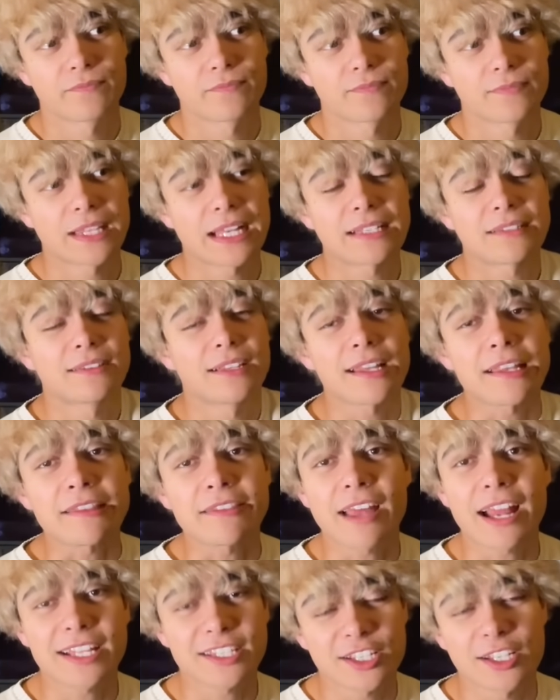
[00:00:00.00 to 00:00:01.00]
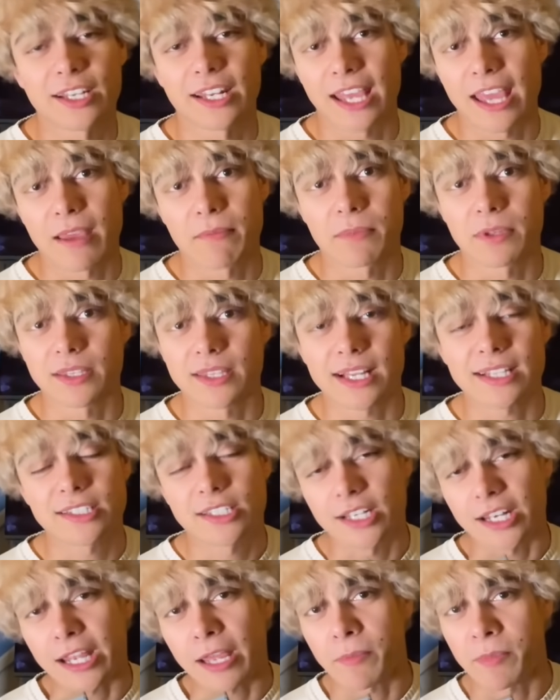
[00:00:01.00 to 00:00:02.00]
That's gonna get me. That's
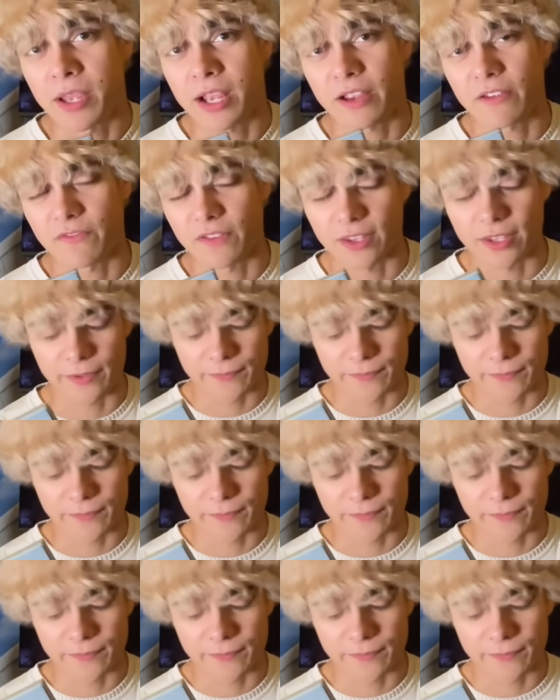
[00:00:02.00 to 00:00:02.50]
gonna get me. I can feel it.